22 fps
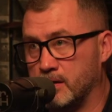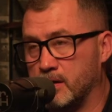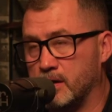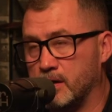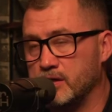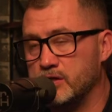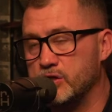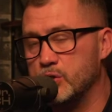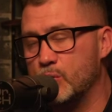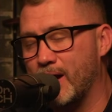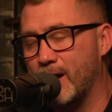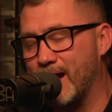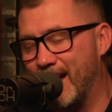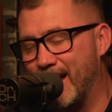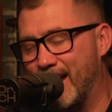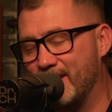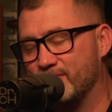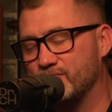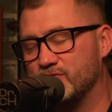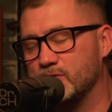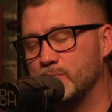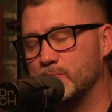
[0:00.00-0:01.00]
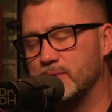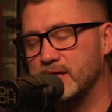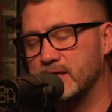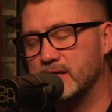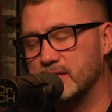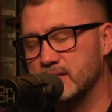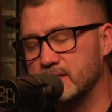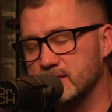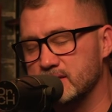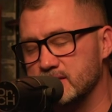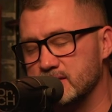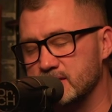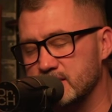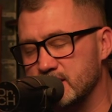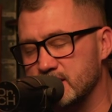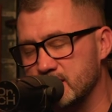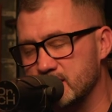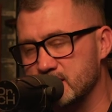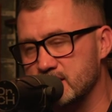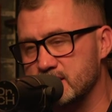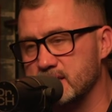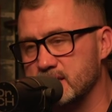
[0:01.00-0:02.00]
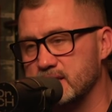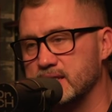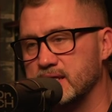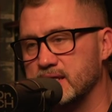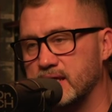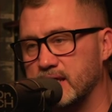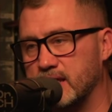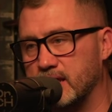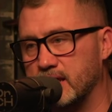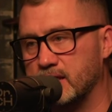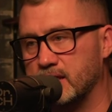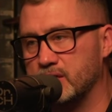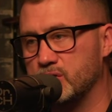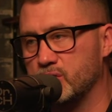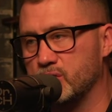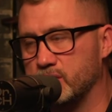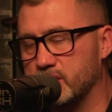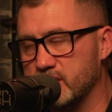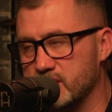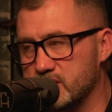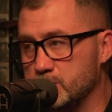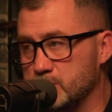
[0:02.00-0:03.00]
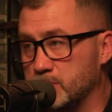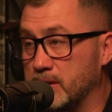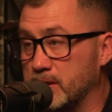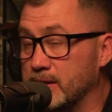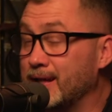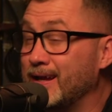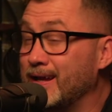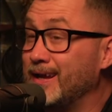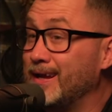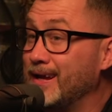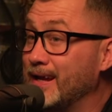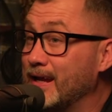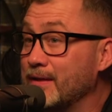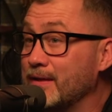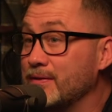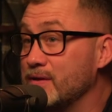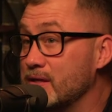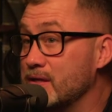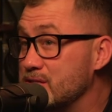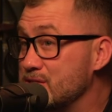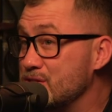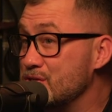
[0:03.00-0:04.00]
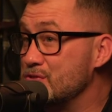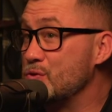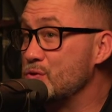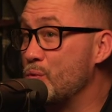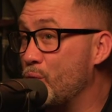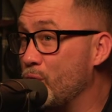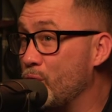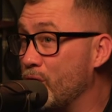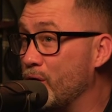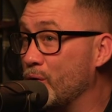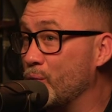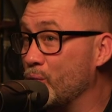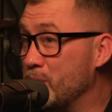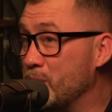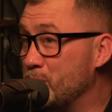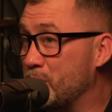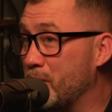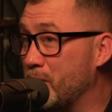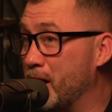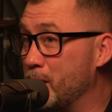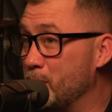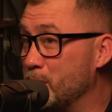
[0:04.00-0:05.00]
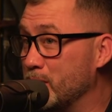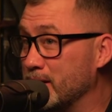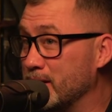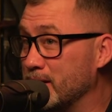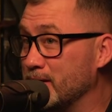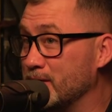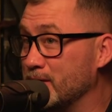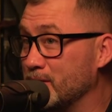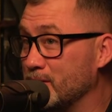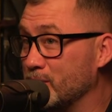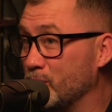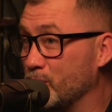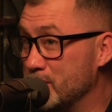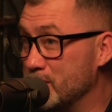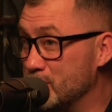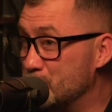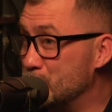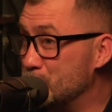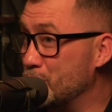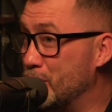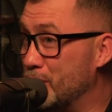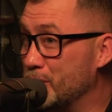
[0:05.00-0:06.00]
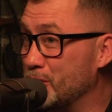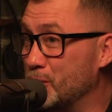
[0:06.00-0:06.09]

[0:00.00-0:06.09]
You have to be consistent in your discipline. And this is the one we probably, we struggle